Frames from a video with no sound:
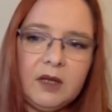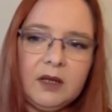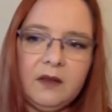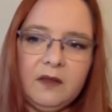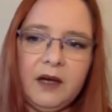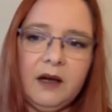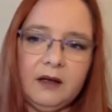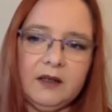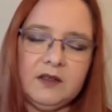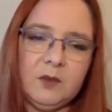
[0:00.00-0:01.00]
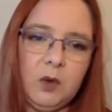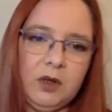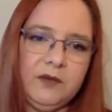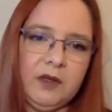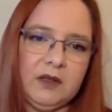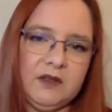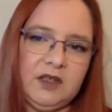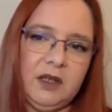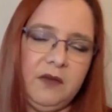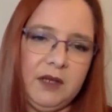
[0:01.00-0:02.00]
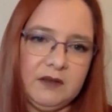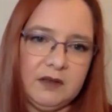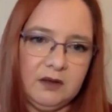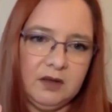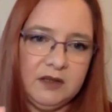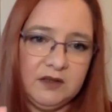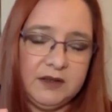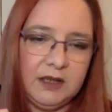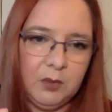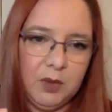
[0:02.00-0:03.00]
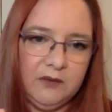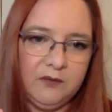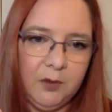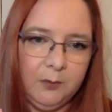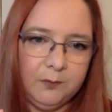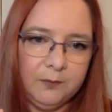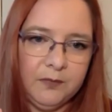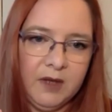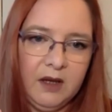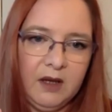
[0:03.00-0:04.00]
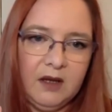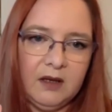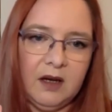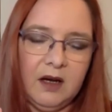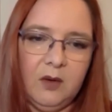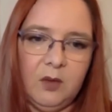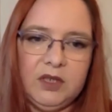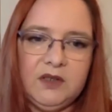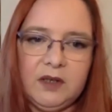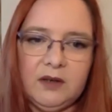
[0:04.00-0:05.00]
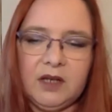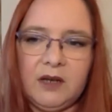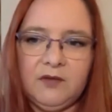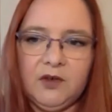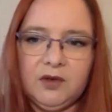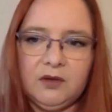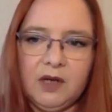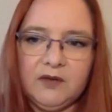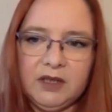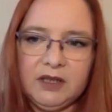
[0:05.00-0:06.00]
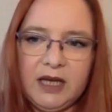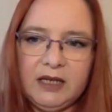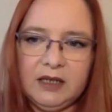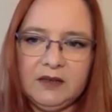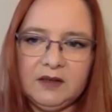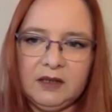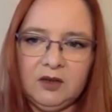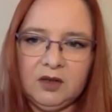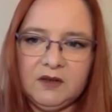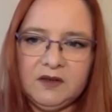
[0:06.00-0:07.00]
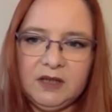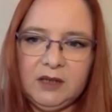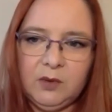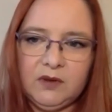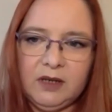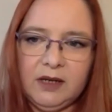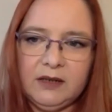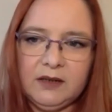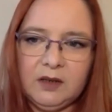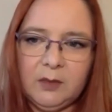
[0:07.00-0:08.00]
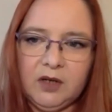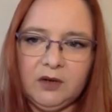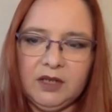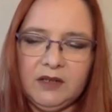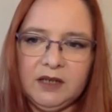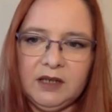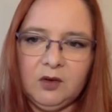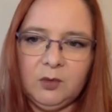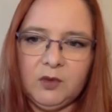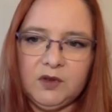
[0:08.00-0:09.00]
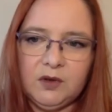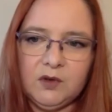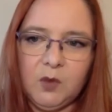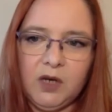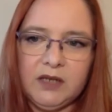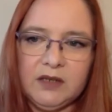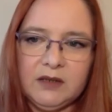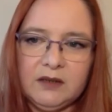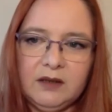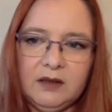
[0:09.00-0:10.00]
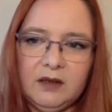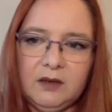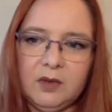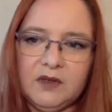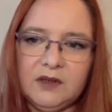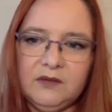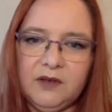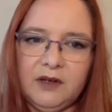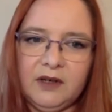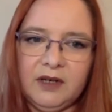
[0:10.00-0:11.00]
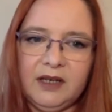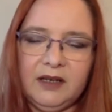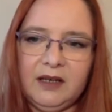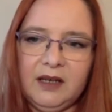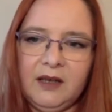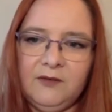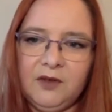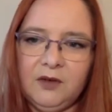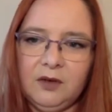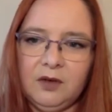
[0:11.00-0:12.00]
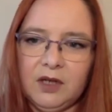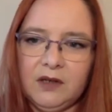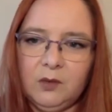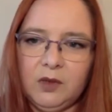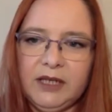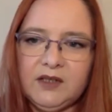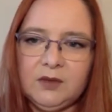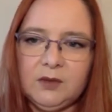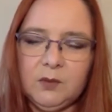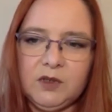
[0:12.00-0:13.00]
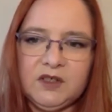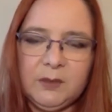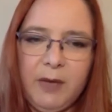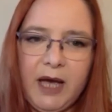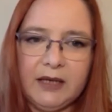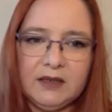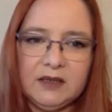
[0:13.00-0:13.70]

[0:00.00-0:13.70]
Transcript: That is one of the things that you need to stay away from. When you get photographs, again, you can see with the light coming on it, it almost goes white. Whereas if you look at the one next to it, which is a matte,